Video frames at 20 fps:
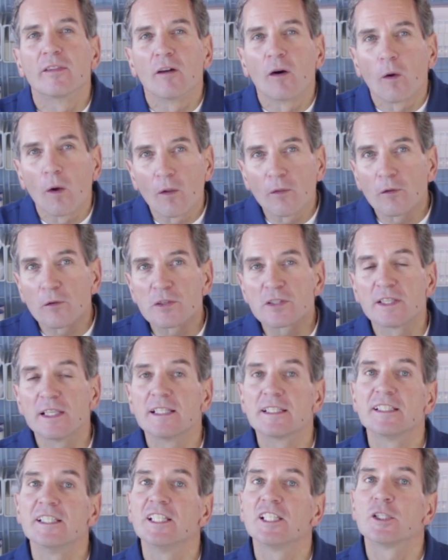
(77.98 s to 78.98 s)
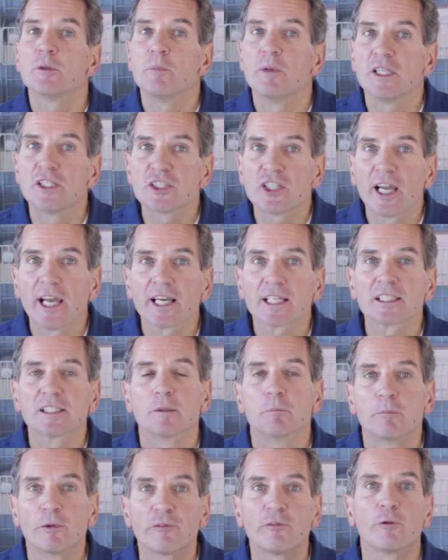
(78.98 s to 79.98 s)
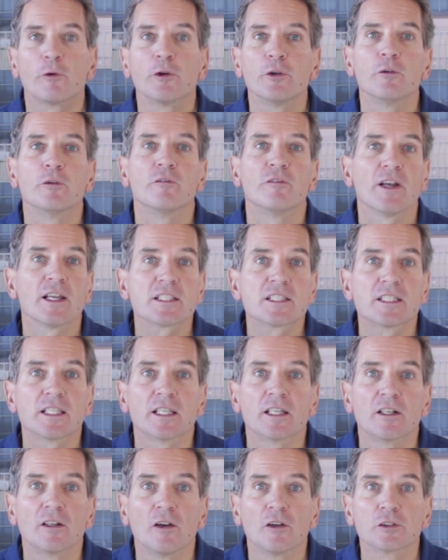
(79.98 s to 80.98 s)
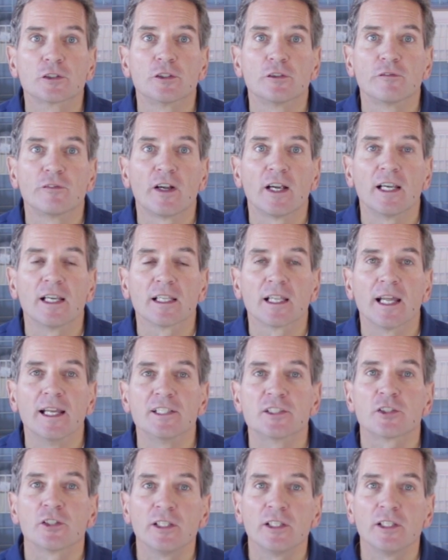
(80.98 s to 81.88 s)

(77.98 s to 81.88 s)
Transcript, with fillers: all those things need to be checked before you invest in an ultraviolet light.